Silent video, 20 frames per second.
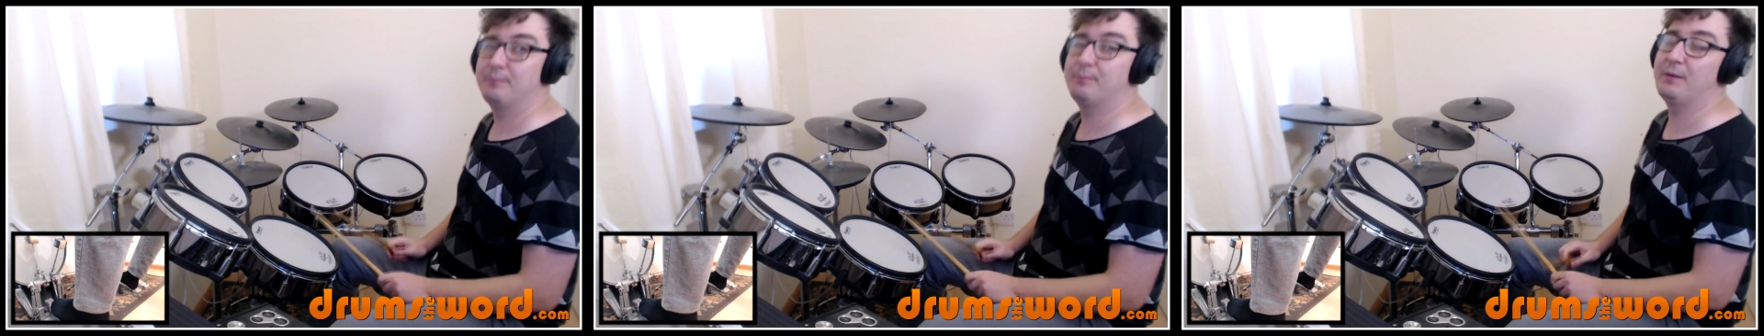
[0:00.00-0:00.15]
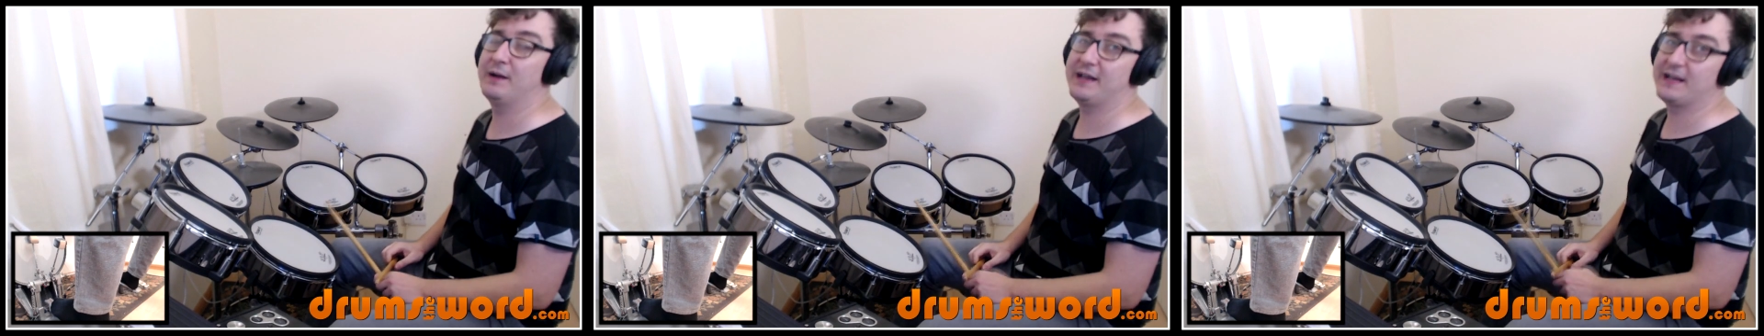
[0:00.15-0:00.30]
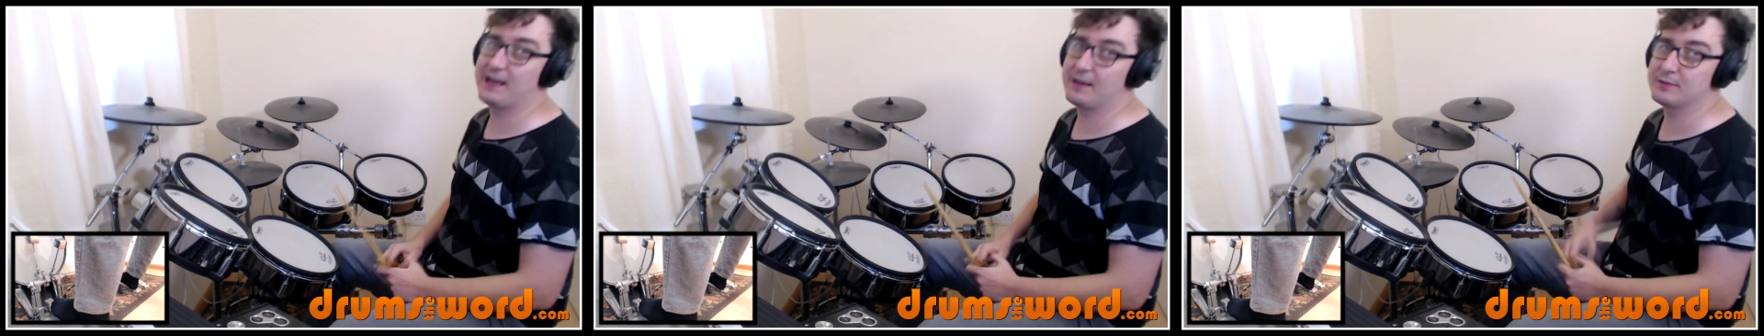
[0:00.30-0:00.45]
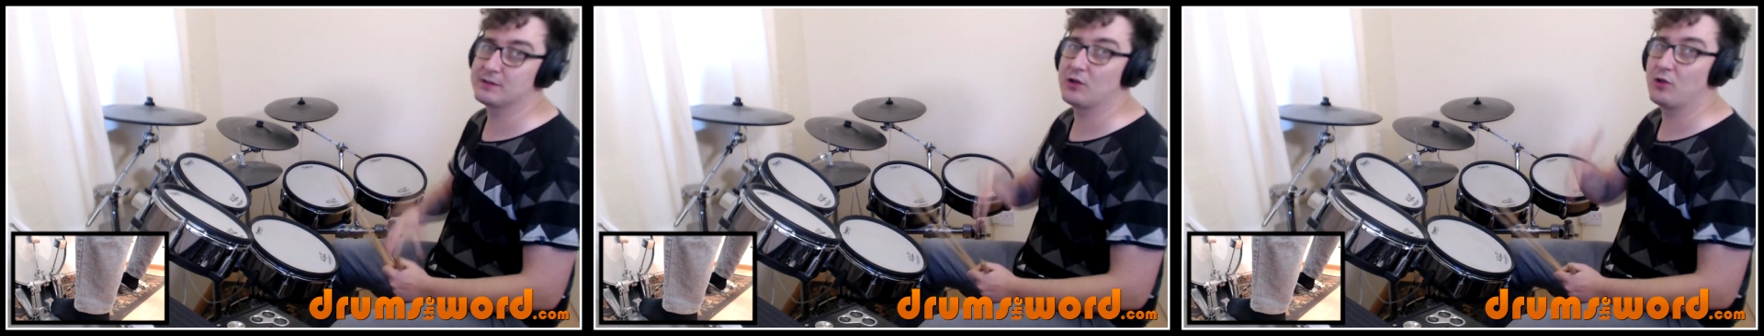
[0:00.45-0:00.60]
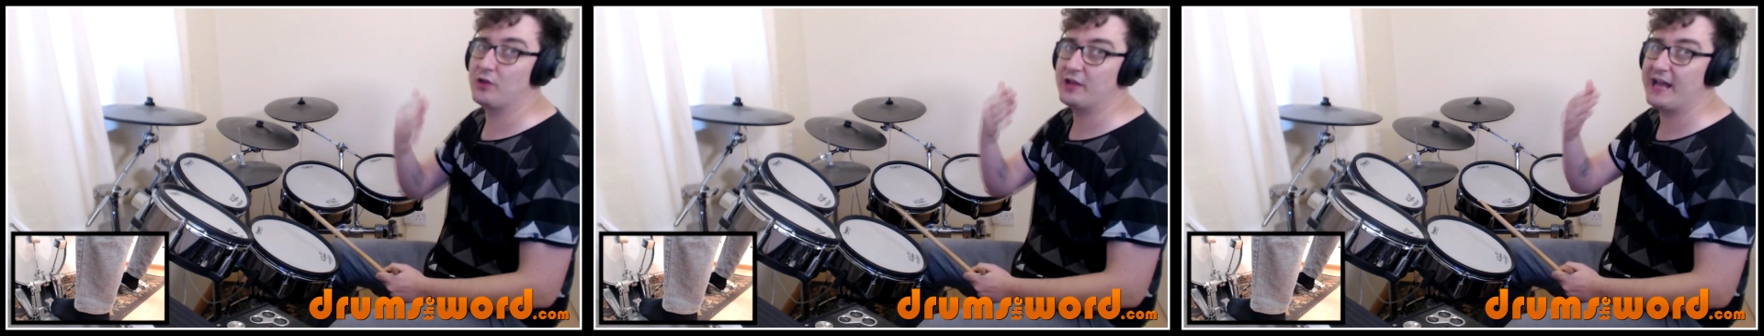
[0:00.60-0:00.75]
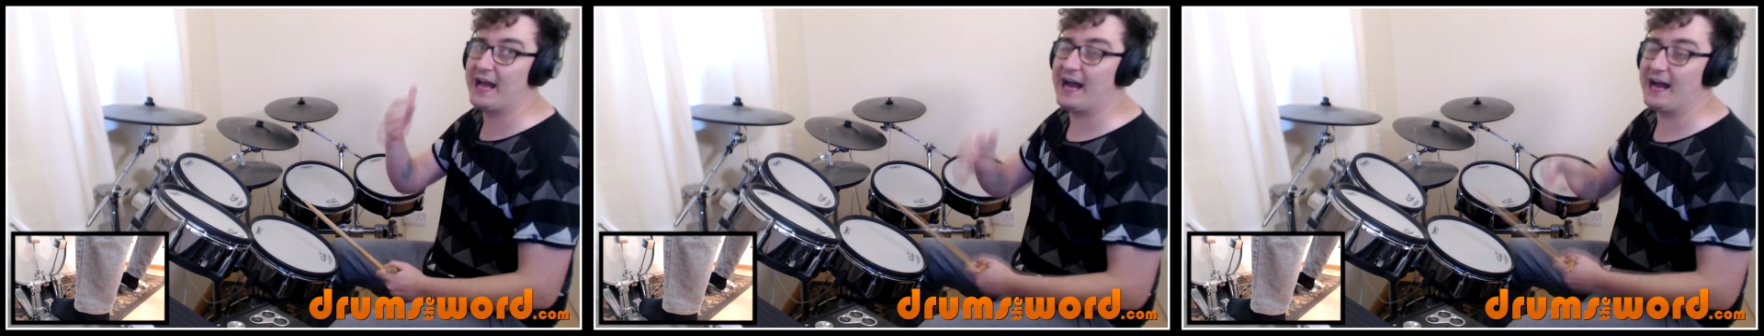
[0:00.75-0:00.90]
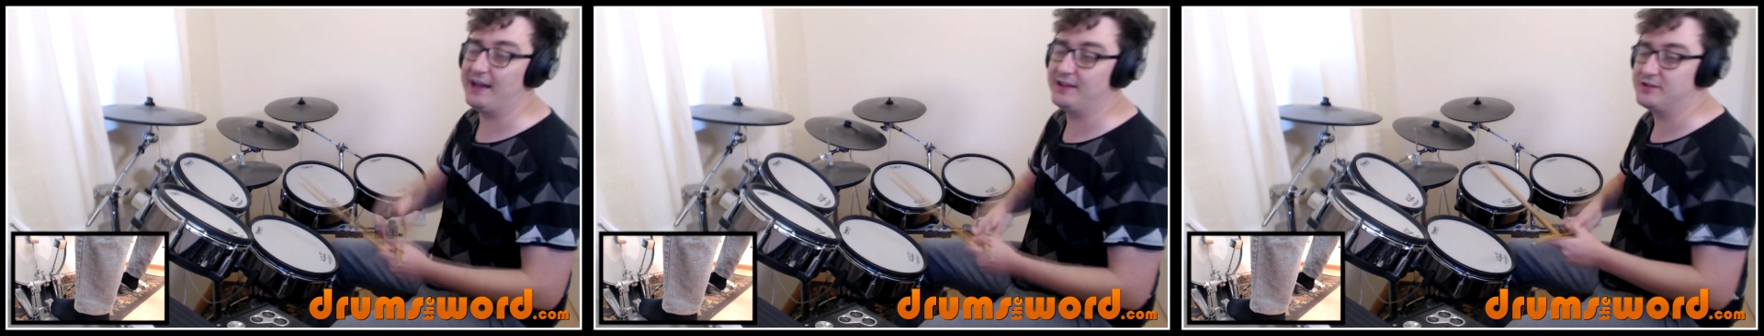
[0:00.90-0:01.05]
but it comes in on
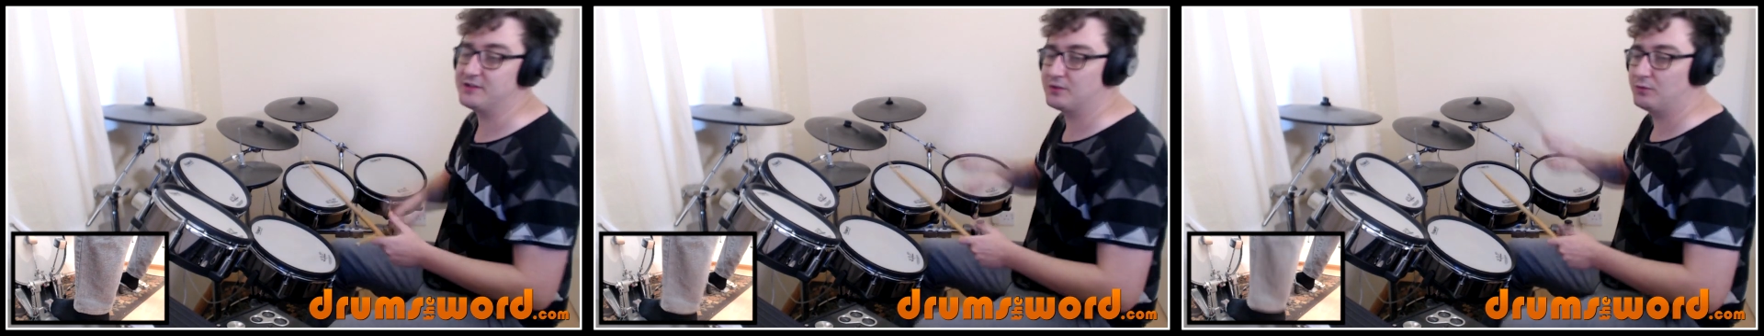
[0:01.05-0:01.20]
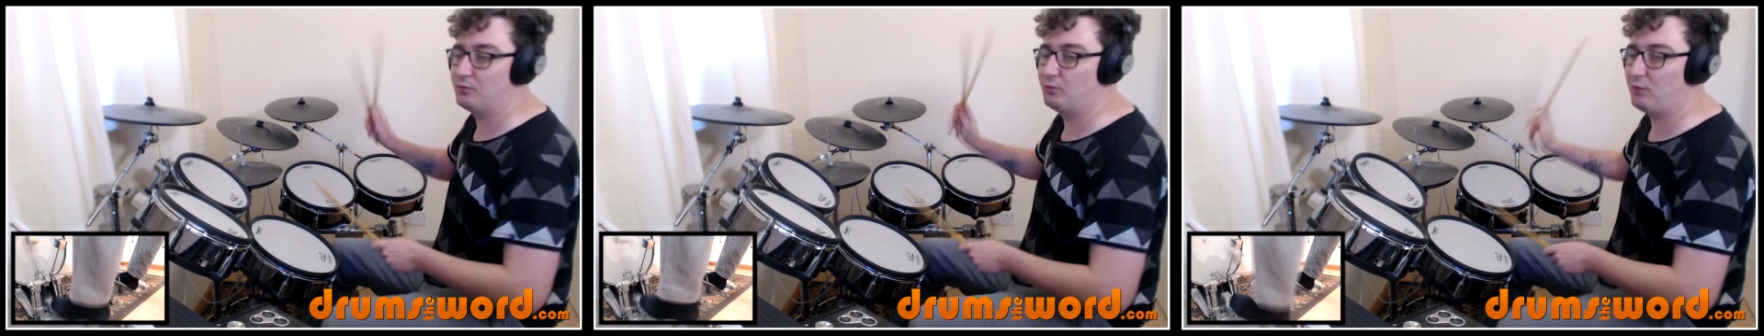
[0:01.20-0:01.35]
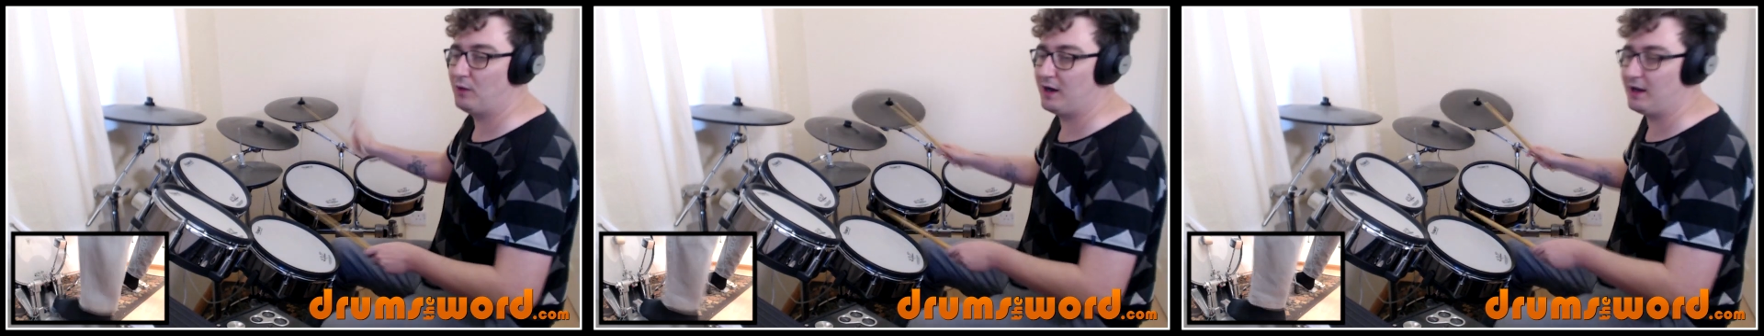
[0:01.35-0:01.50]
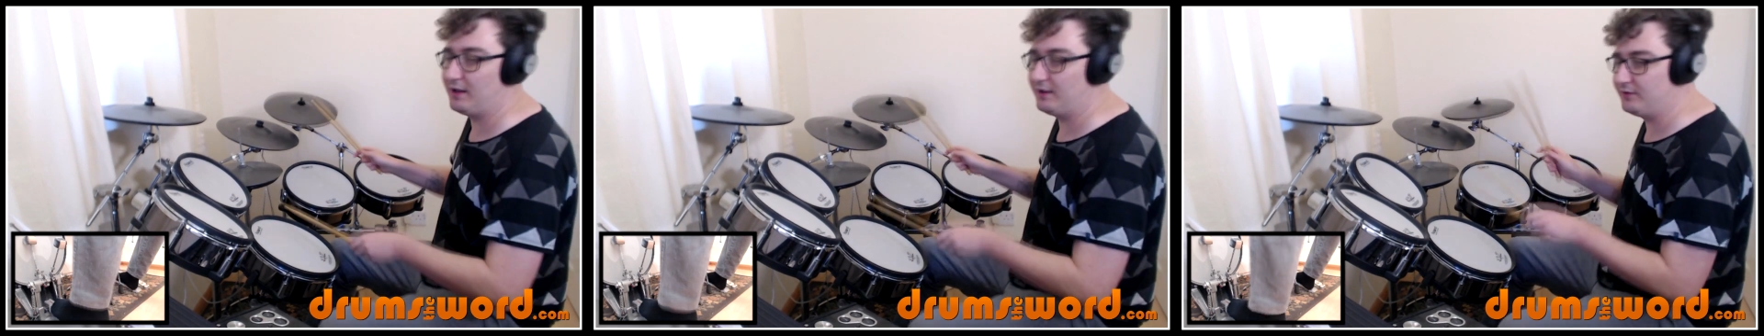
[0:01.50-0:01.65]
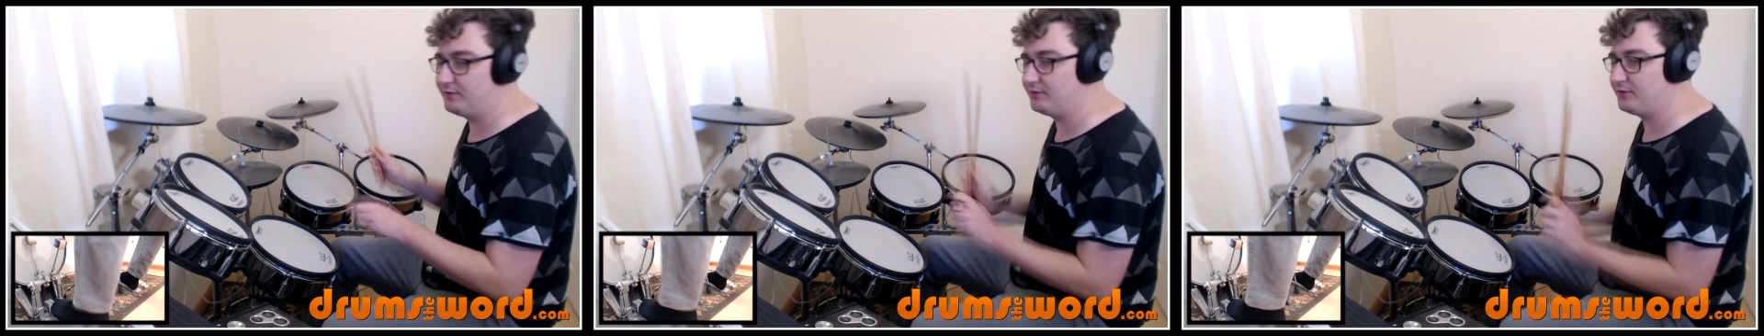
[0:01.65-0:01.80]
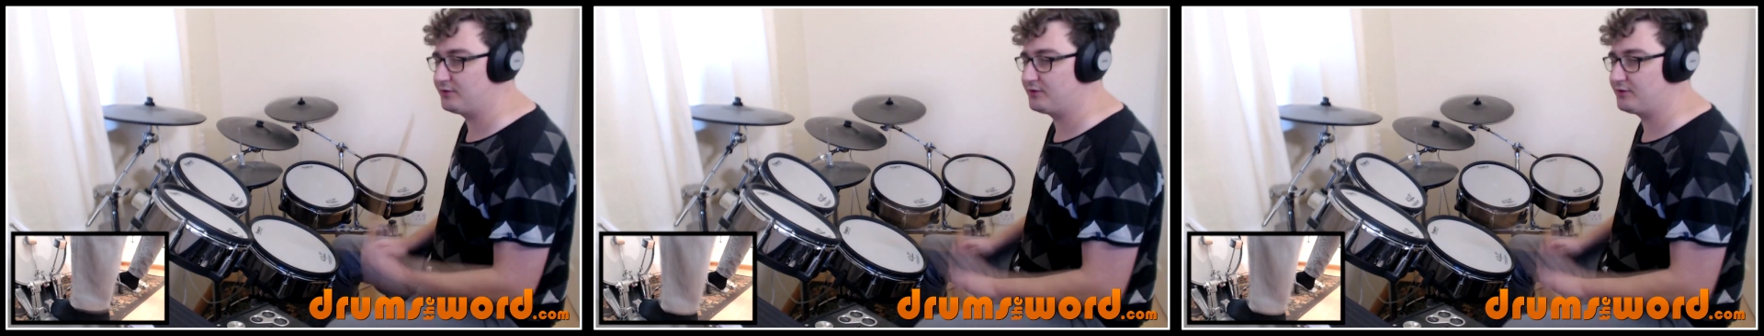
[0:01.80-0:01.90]
the and, one,